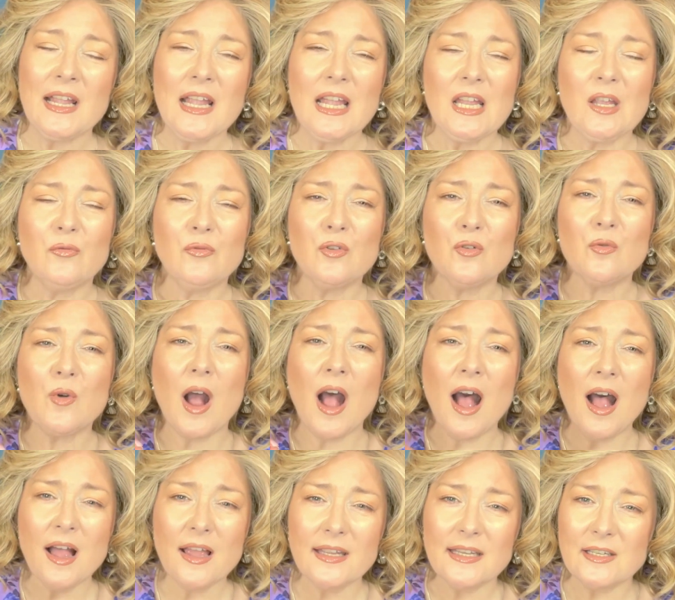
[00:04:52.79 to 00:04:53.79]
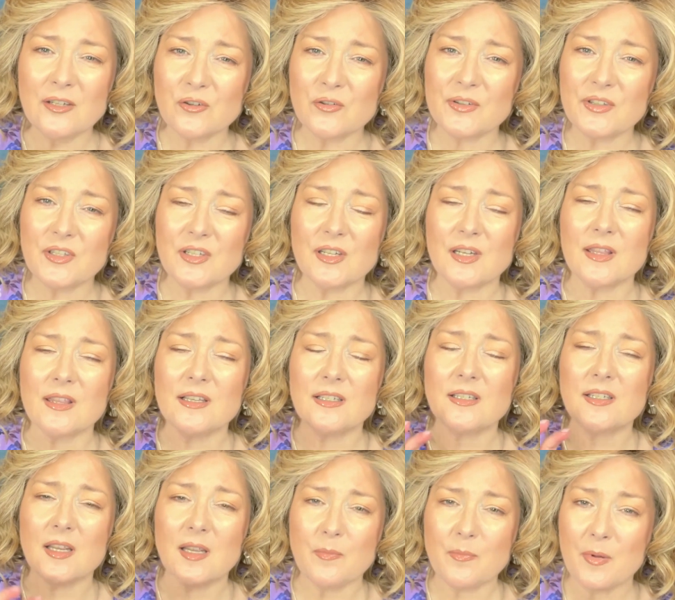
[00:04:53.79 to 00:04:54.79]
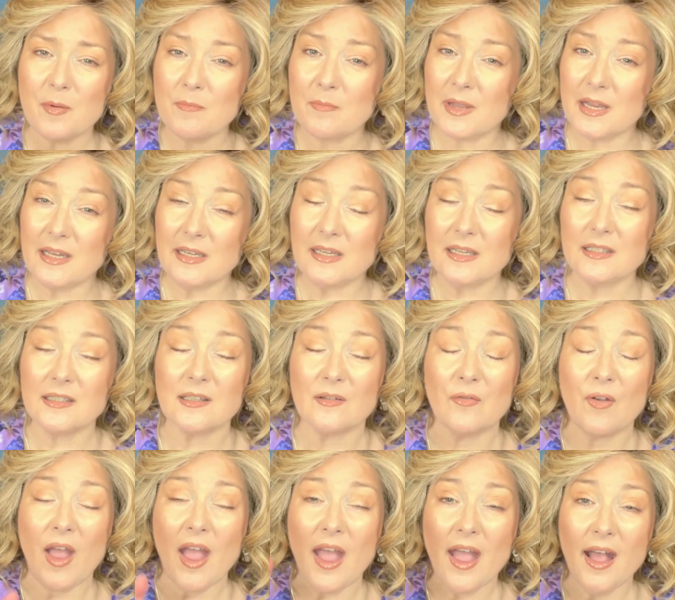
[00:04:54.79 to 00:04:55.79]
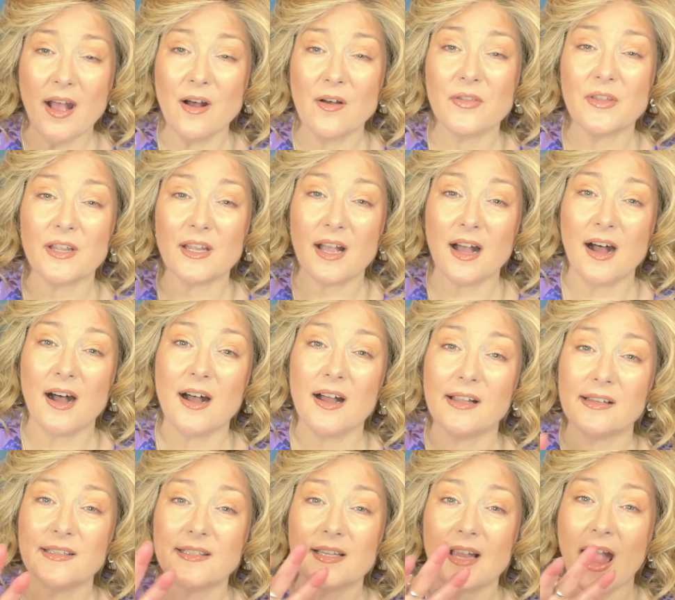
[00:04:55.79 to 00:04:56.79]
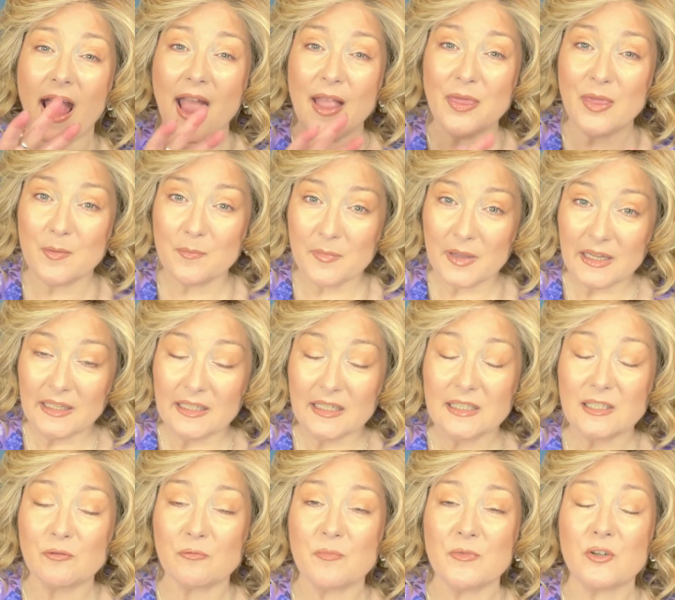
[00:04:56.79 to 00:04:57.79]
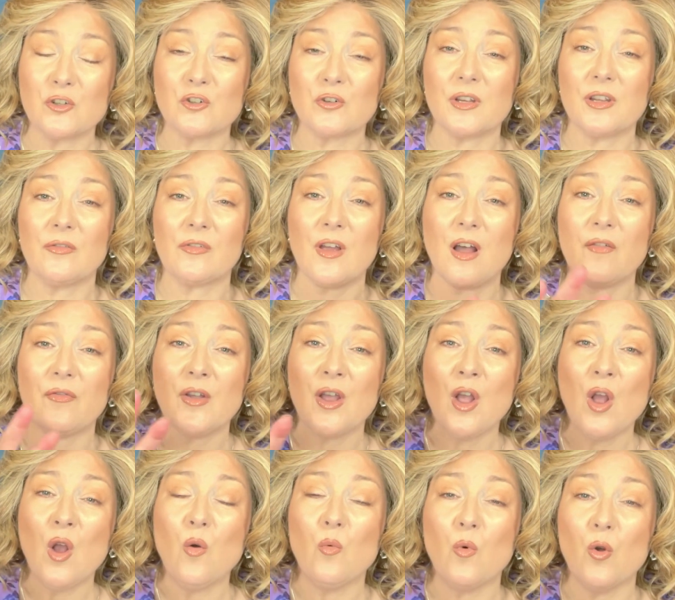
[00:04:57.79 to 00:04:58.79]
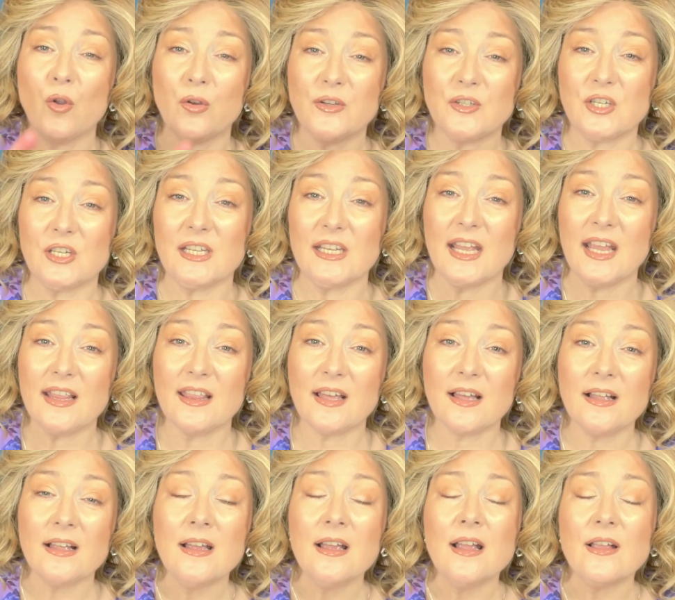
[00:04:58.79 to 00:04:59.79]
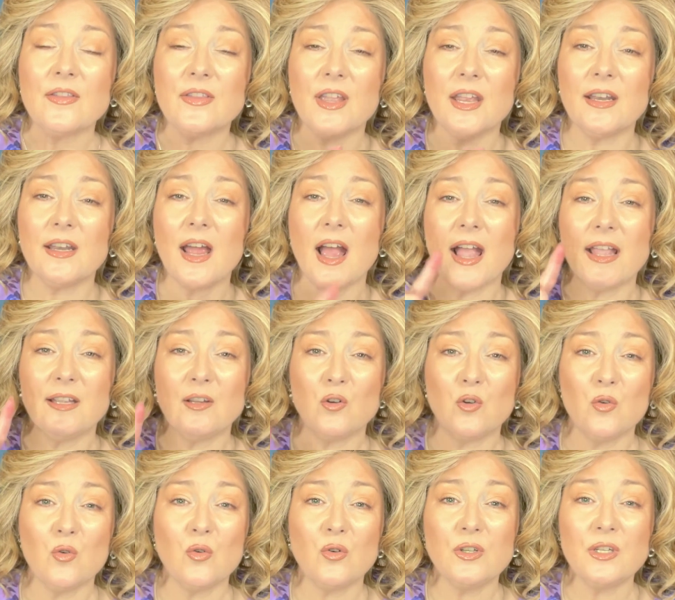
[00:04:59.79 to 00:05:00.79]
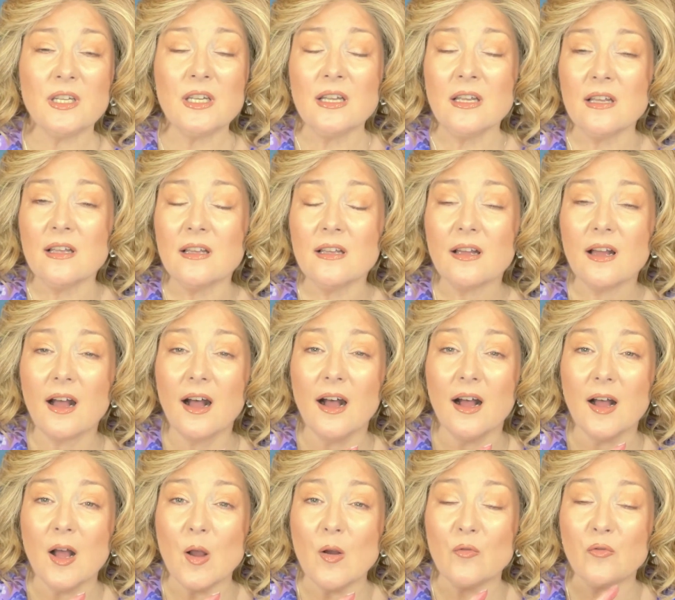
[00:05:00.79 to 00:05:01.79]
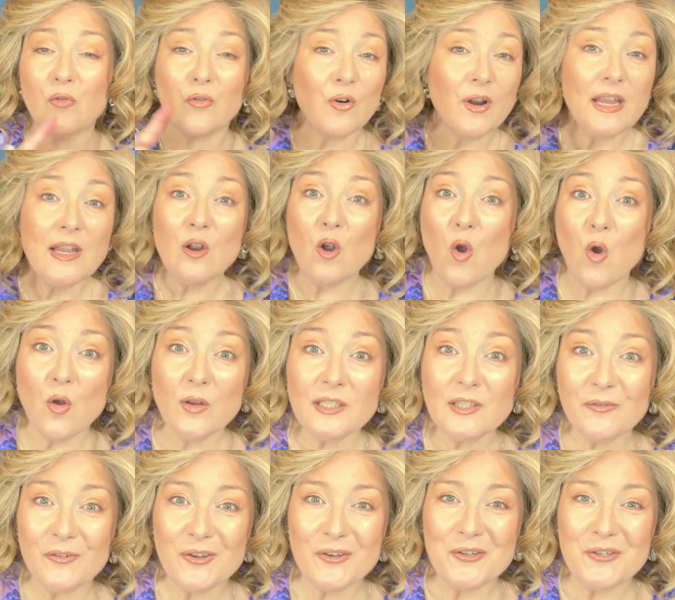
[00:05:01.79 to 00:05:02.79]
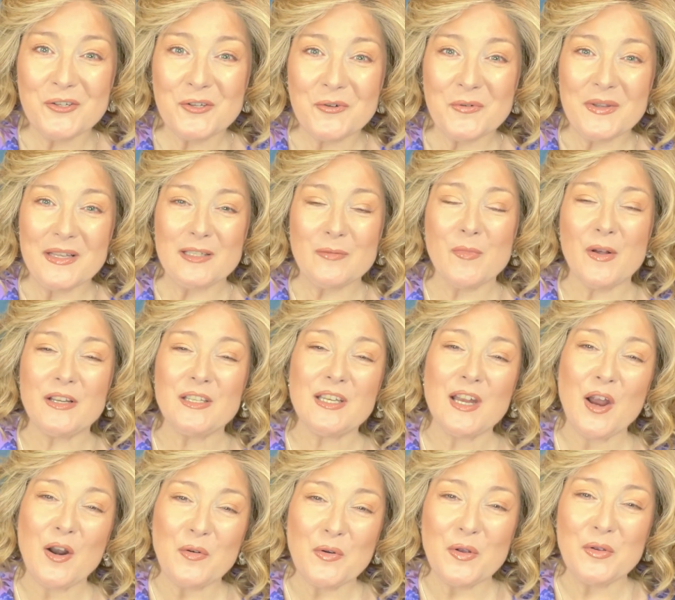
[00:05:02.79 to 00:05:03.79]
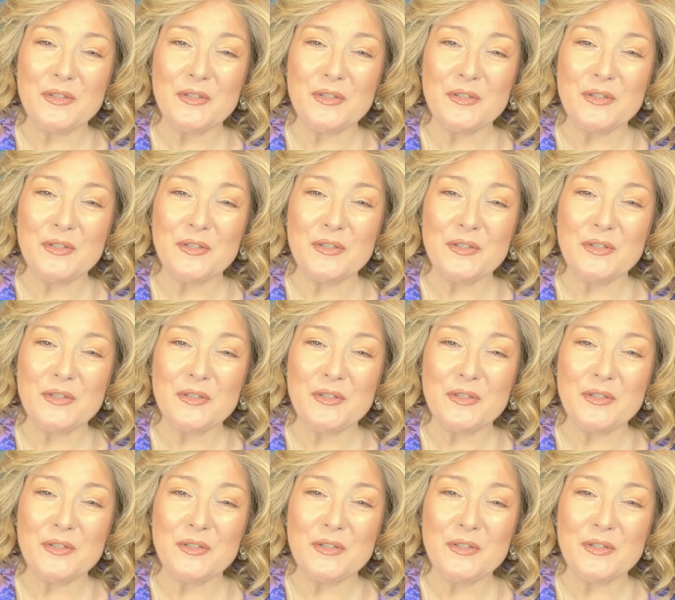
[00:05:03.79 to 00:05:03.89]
If you are interested in the deeper meanings of how the cards and the meanings from the Tree of Life work together, then a good Uh, free course for you to do is my tarot